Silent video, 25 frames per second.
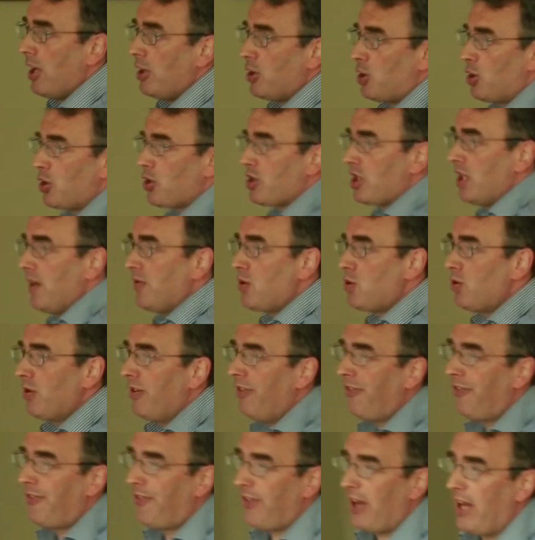just gives you a
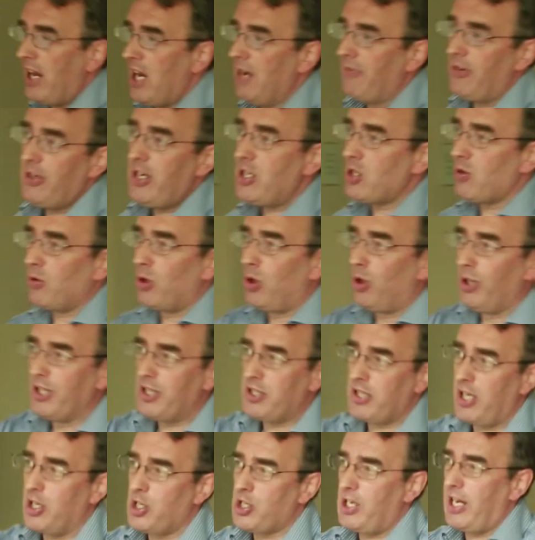flavour. These are all
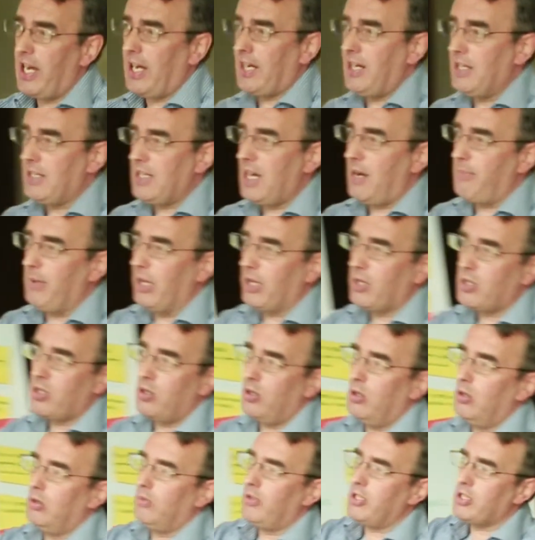essentially academics
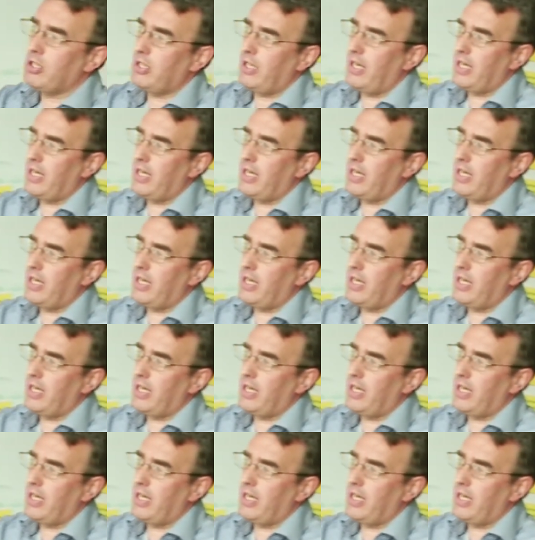who, this